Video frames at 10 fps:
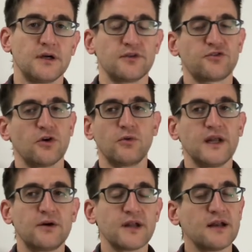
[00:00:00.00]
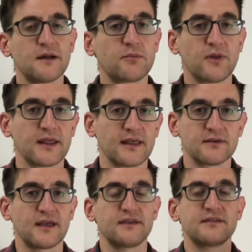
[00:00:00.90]
So we don't end up
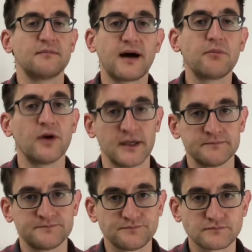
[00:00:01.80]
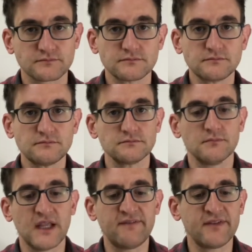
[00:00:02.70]
like Zimbabwe.
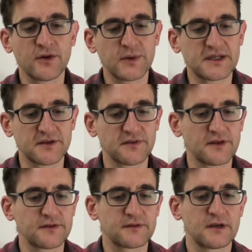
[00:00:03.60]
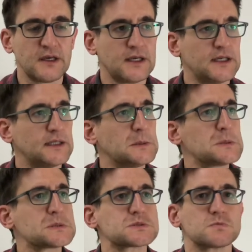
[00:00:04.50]
Even though he does this,
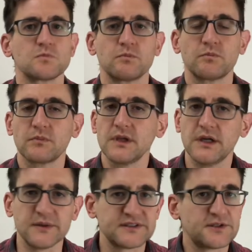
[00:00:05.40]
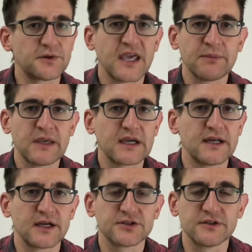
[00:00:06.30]
you know, he still can't make
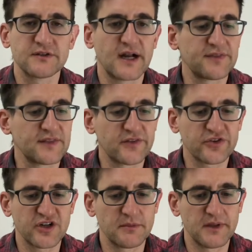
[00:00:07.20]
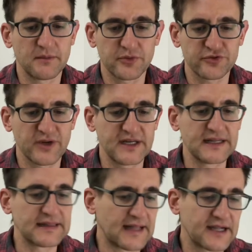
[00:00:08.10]
connections. And I think this could have been portrayed
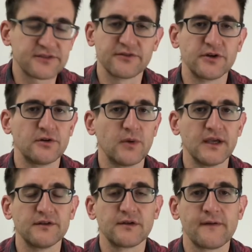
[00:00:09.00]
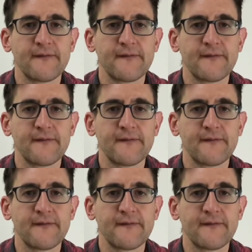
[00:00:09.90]
in lots of good ways.